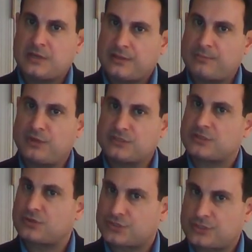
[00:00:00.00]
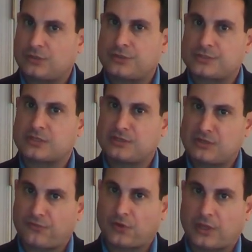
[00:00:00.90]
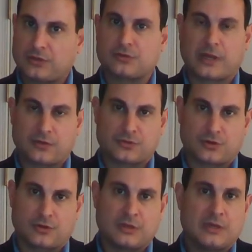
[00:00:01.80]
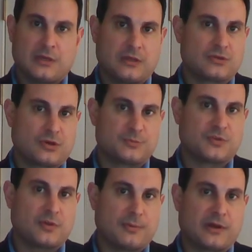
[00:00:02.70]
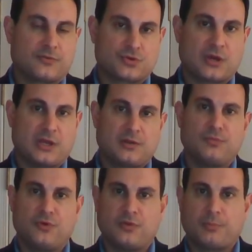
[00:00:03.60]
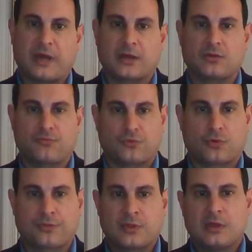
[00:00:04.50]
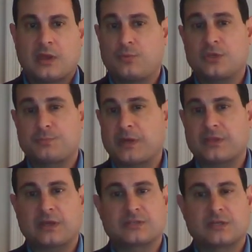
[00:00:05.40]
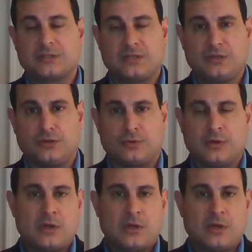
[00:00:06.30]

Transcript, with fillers: That means that there's still a significant downturn in terms of the amount of trade moving back and forth, and we expect that to continue.